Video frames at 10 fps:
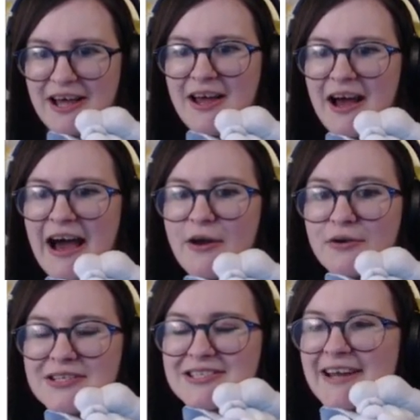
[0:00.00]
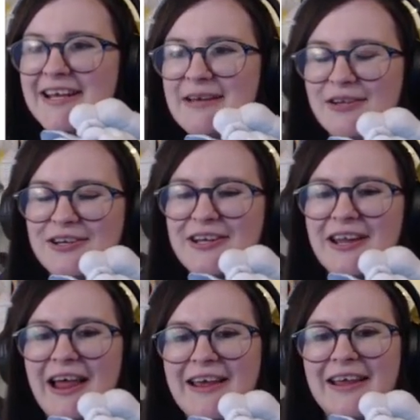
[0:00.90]
I don't understand, I keep looking at the
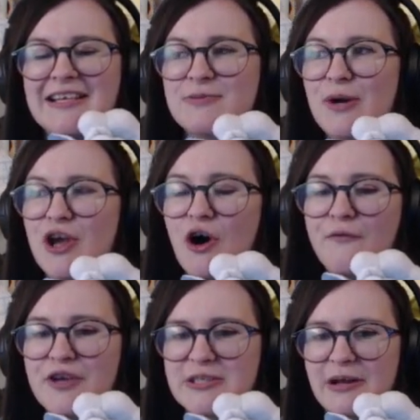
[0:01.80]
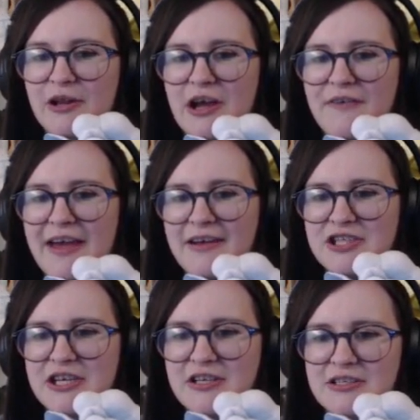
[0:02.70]
light, like it's really obvious when I look over here and
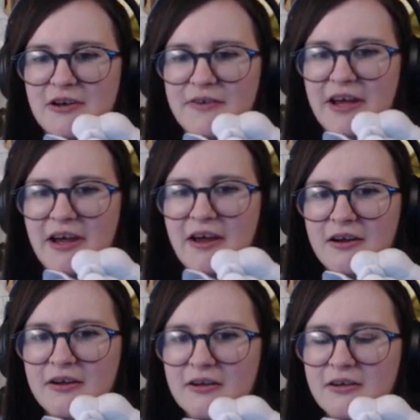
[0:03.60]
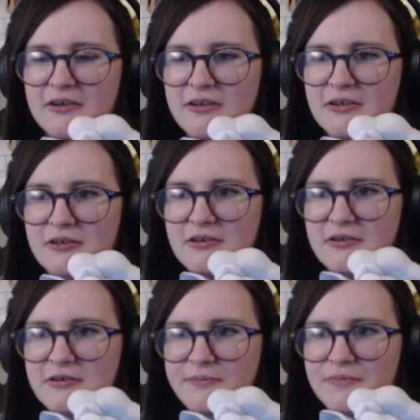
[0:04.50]
Chica's over here.
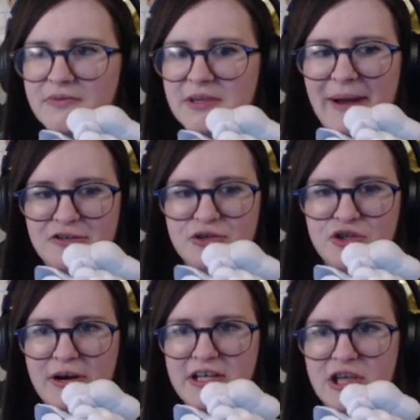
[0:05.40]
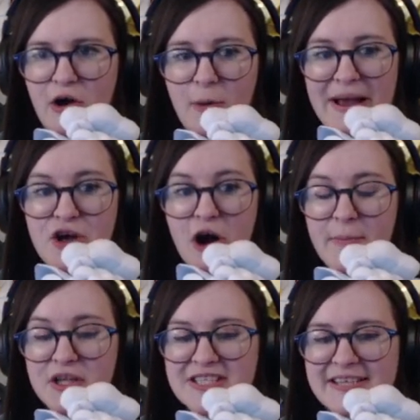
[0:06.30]
The battery's draining so- Oh my
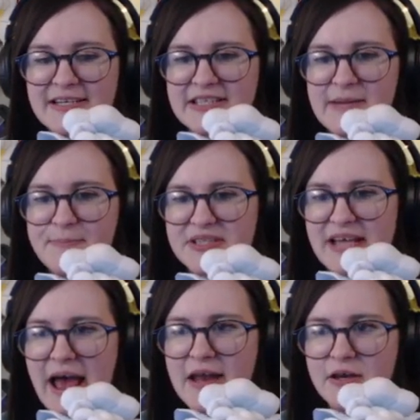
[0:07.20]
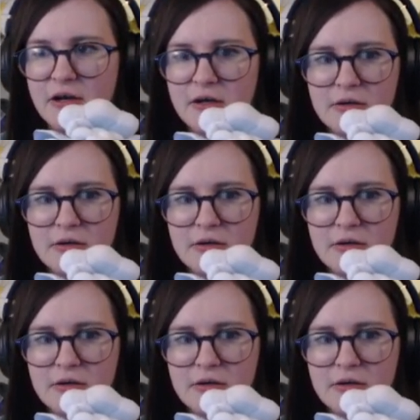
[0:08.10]
god, I'm on 16%!